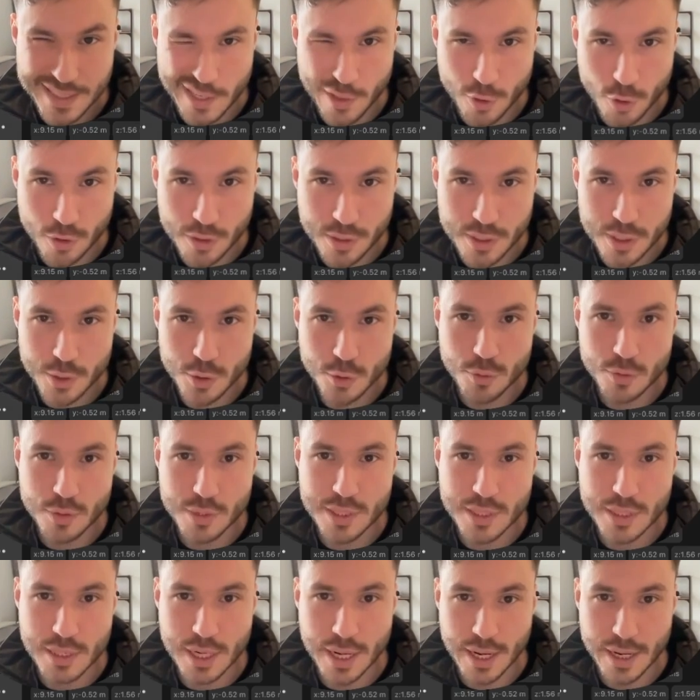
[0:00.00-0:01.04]

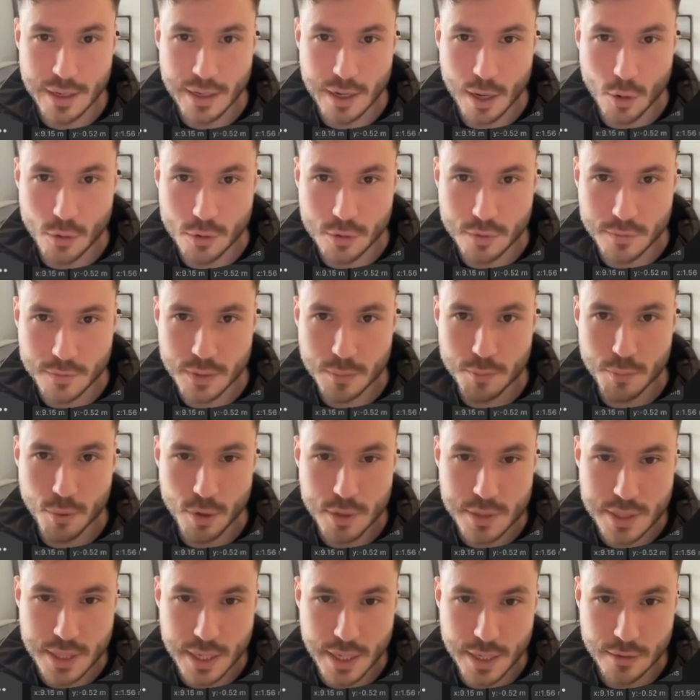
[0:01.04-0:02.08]
continuity, like out of the
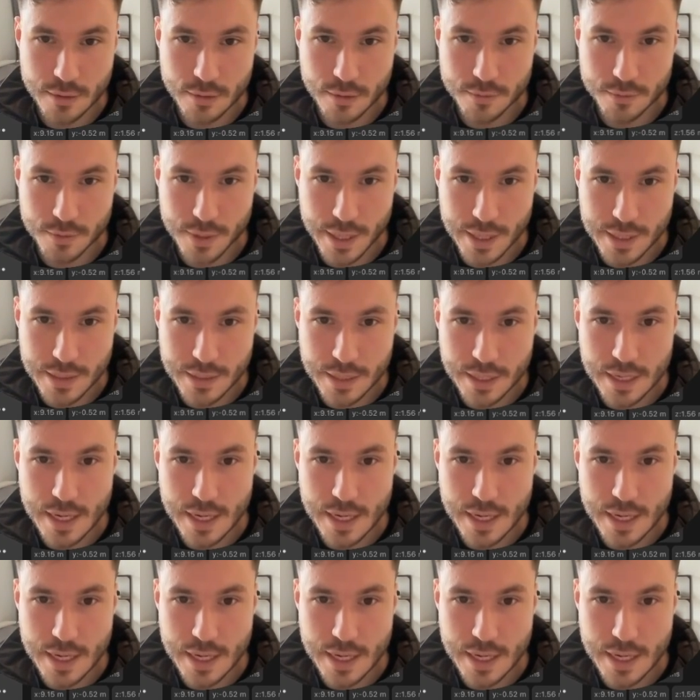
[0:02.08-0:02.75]
box kind of, right?